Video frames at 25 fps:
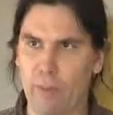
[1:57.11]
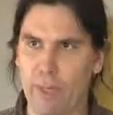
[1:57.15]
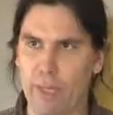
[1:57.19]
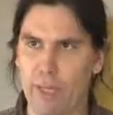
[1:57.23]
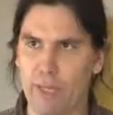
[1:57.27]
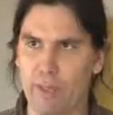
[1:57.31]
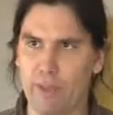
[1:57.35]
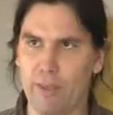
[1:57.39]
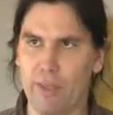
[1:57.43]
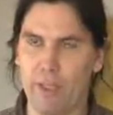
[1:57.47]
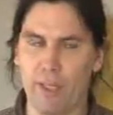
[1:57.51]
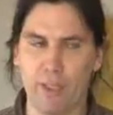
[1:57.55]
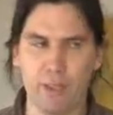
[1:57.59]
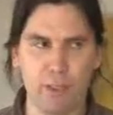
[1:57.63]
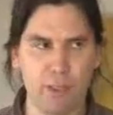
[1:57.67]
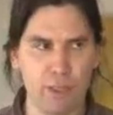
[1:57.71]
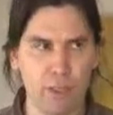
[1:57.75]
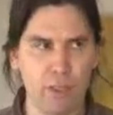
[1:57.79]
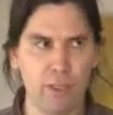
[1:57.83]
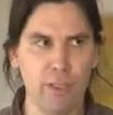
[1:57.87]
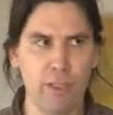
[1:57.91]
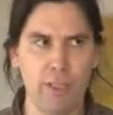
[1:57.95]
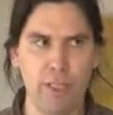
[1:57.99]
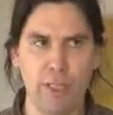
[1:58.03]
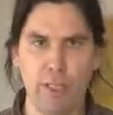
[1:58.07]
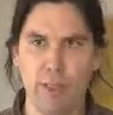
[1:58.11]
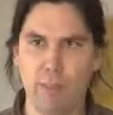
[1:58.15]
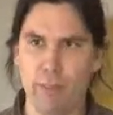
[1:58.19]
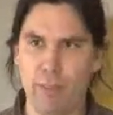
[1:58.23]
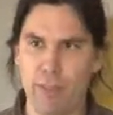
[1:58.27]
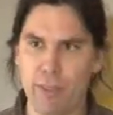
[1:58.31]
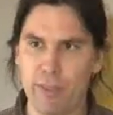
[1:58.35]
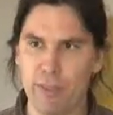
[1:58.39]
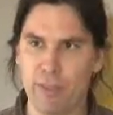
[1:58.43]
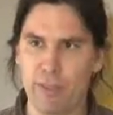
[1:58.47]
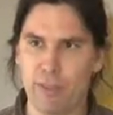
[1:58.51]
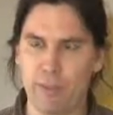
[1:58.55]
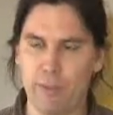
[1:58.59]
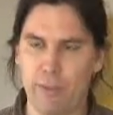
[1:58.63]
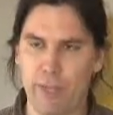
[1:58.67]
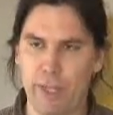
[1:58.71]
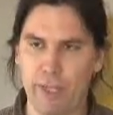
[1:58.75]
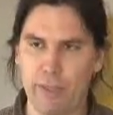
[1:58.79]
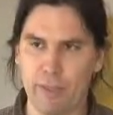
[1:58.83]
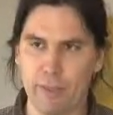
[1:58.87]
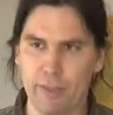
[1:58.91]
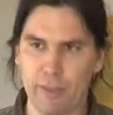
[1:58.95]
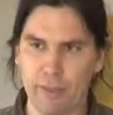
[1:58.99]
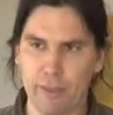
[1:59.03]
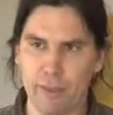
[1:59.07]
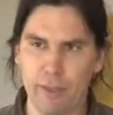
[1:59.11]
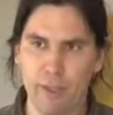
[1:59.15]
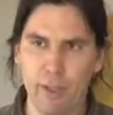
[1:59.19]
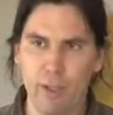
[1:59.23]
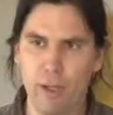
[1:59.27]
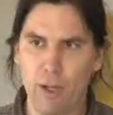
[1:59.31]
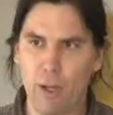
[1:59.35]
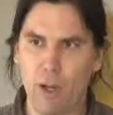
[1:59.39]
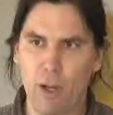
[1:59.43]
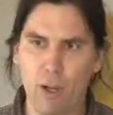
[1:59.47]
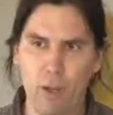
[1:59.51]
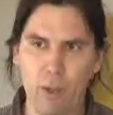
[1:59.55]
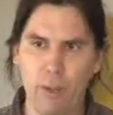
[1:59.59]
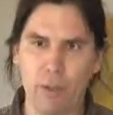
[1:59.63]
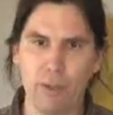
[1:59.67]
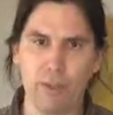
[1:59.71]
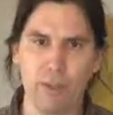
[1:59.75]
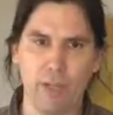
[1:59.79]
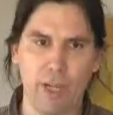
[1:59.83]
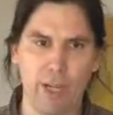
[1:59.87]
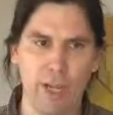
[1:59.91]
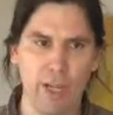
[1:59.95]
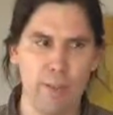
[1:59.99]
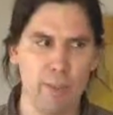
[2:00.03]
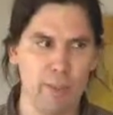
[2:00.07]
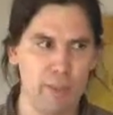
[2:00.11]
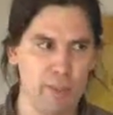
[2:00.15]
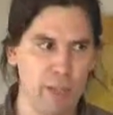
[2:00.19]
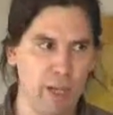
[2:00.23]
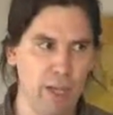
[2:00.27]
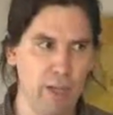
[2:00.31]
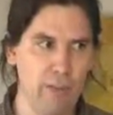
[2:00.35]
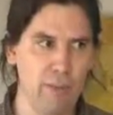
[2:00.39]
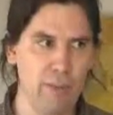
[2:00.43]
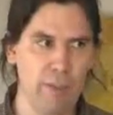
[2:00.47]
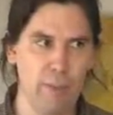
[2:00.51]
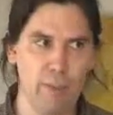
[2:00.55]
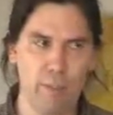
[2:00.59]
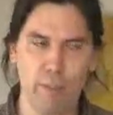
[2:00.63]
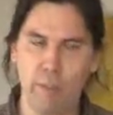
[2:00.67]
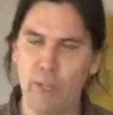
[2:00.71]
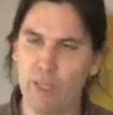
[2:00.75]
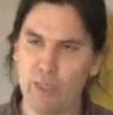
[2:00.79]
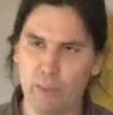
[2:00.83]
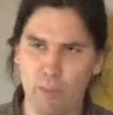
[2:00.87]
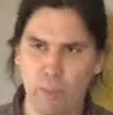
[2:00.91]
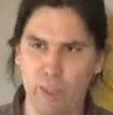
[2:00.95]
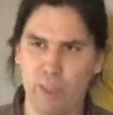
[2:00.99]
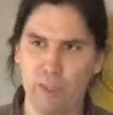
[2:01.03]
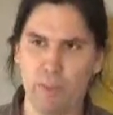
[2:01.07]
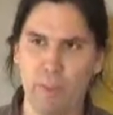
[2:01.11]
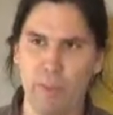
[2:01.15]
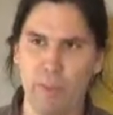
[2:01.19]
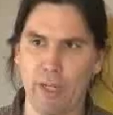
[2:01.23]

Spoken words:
because the uncertainty that business faces all the time is often much,